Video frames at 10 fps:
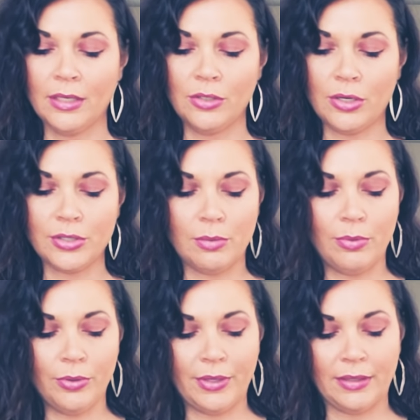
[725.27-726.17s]
You also
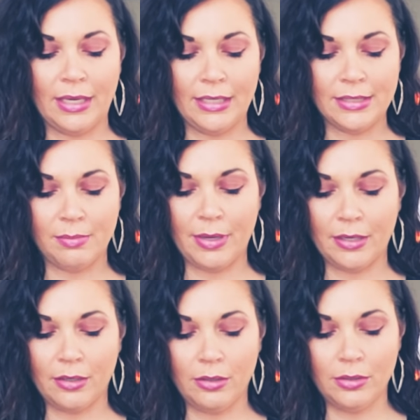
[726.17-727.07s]
both had the Ace of
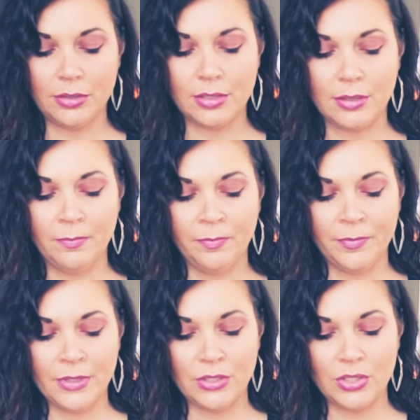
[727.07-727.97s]
Pentacles.
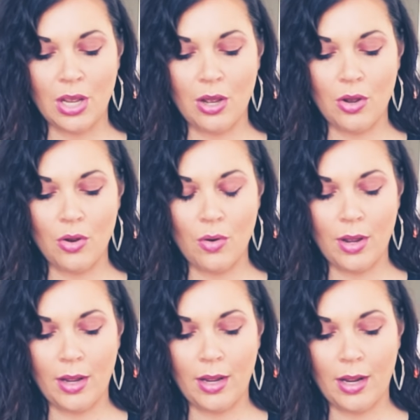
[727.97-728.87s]
So
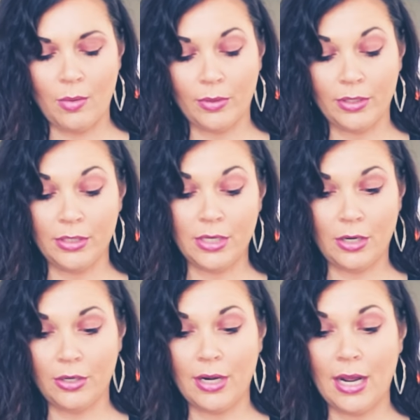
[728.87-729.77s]
whether you
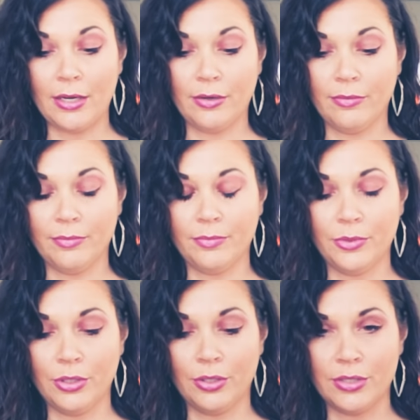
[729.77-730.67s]
talk or not,
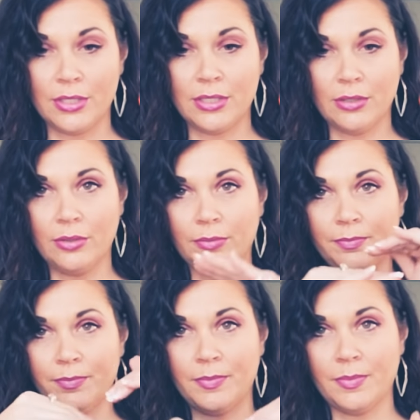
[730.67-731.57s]
you're still
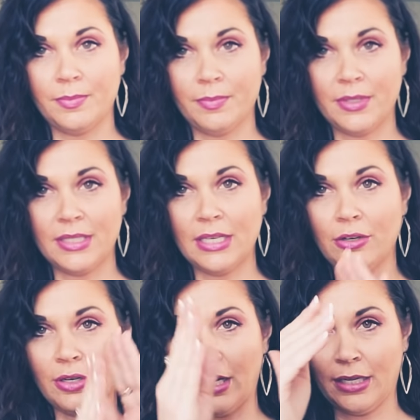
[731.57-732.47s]

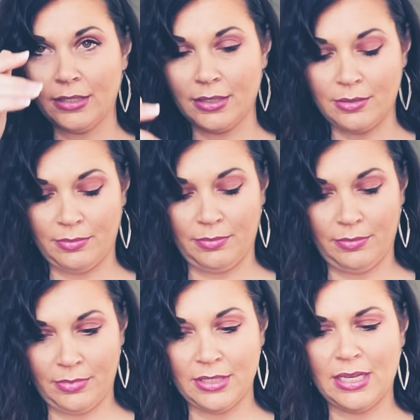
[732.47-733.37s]
synchronized.
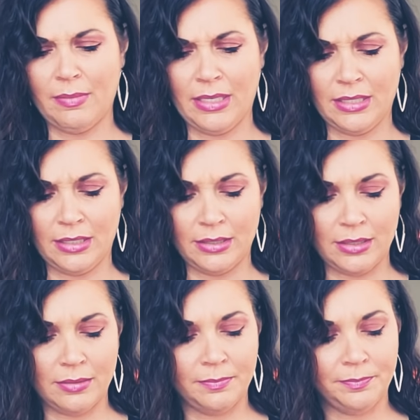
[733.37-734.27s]
Does that make sense?